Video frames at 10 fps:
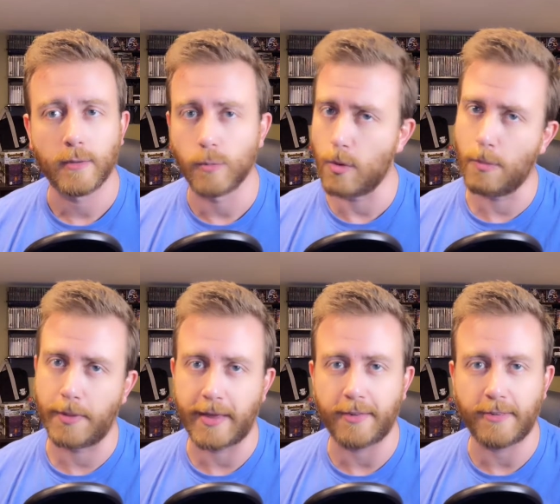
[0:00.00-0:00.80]

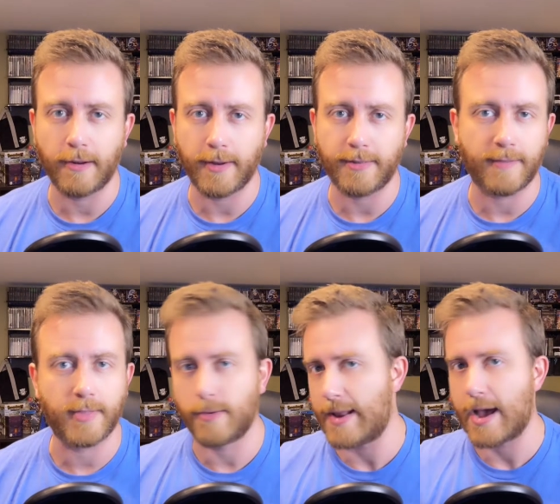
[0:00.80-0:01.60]
role-playing series,
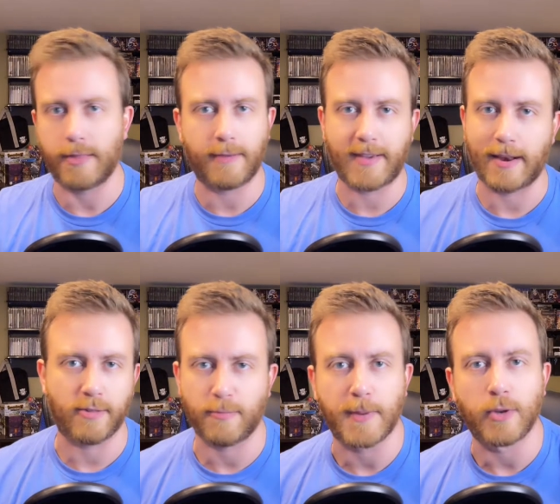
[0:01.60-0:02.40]
even though now they've kind of
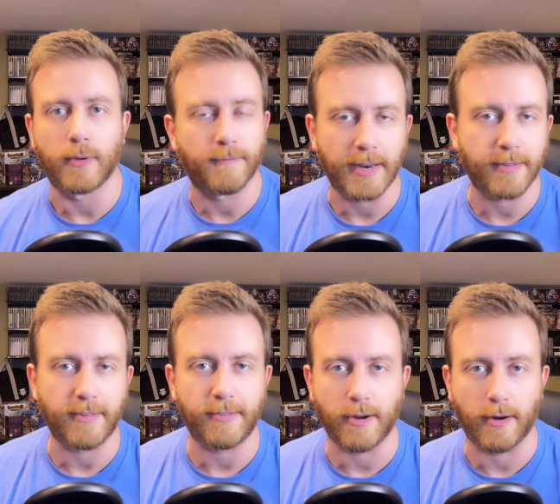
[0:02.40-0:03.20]
just been doing
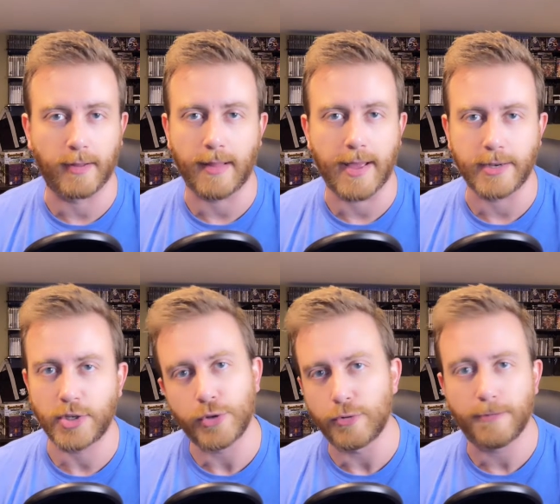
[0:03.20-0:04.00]
Phantasy Star Online
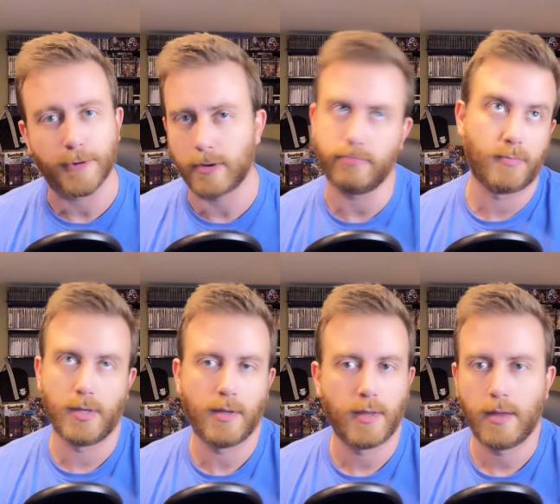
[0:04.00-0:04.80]
2 for
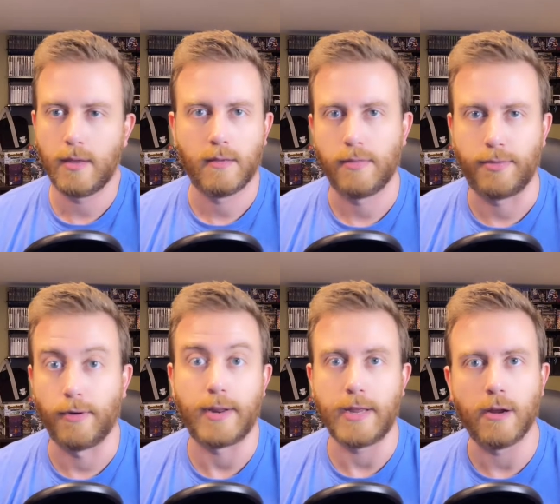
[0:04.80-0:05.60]

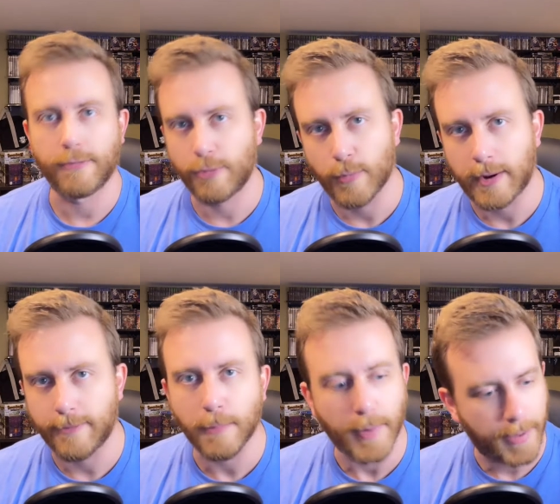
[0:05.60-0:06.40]
30 years or
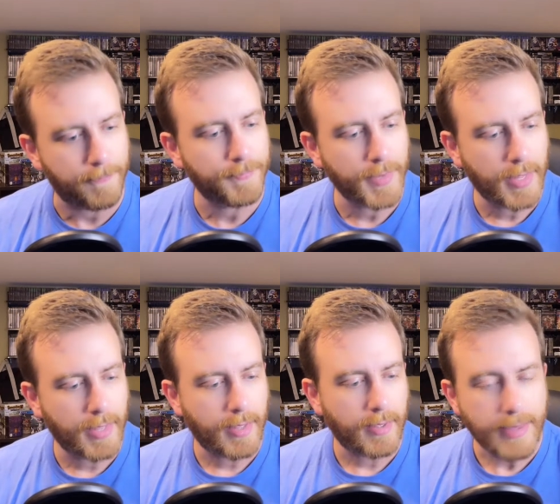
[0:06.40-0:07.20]
whatever, but
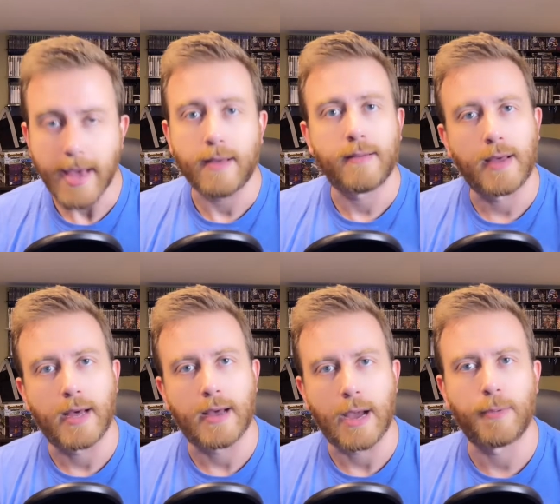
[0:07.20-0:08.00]
yeah,
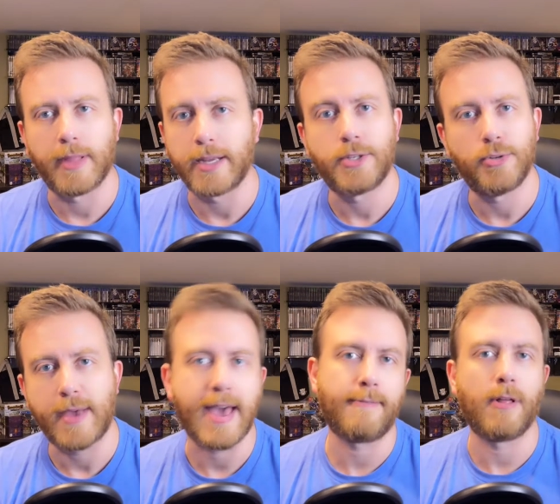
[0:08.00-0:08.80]
I would like to
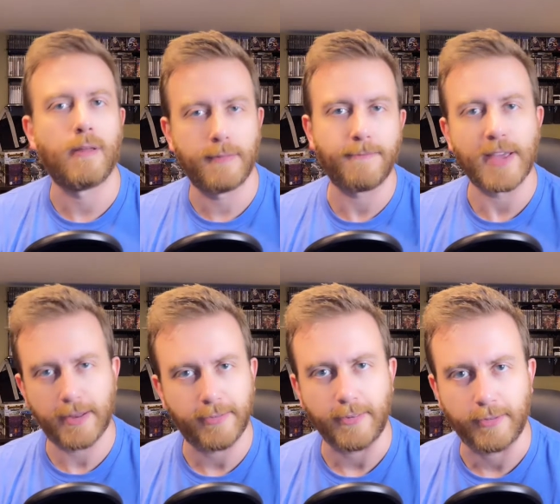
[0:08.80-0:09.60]
have all the
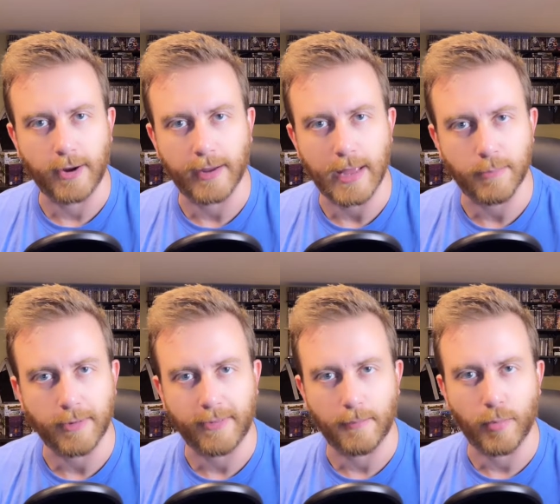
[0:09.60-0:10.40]
Phantasy Star games
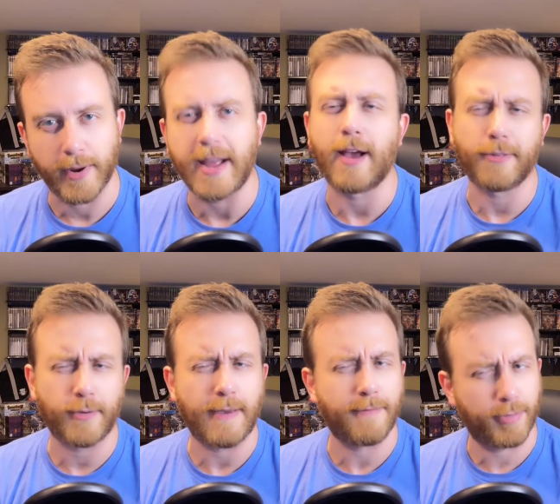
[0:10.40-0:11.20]
at some point. I
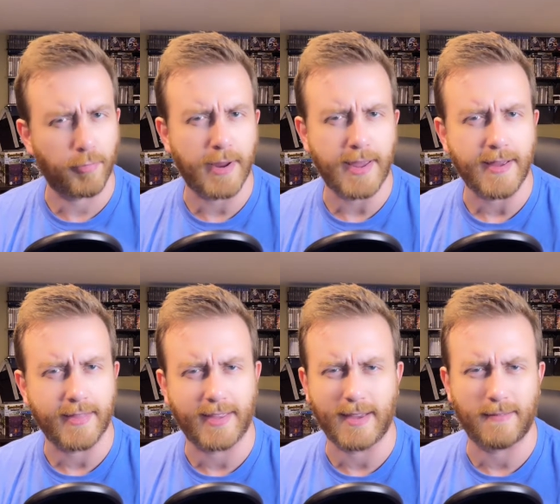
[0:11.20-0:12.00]
also have 3. I
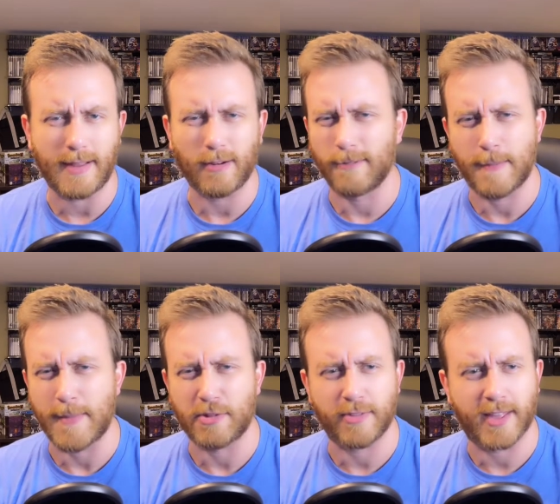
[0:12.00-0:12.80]
don't know if I
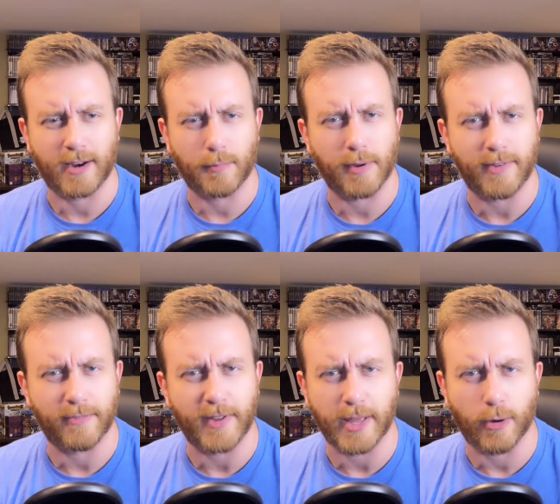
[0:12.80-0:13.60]
mentioned that in a previous
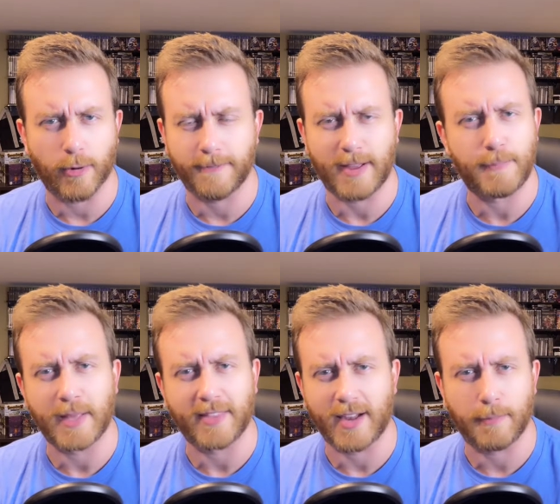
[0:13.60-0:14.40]
video or if I'd
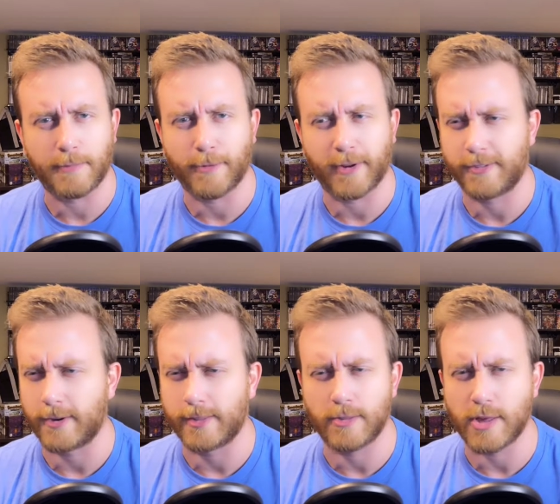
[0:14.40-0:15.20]
picked that up before I
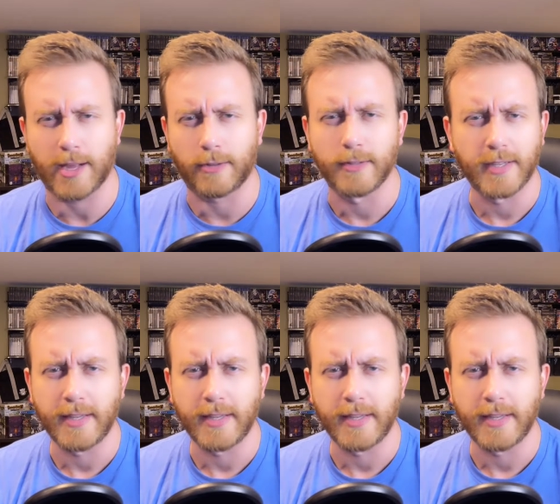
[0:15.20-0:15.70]
started the channel,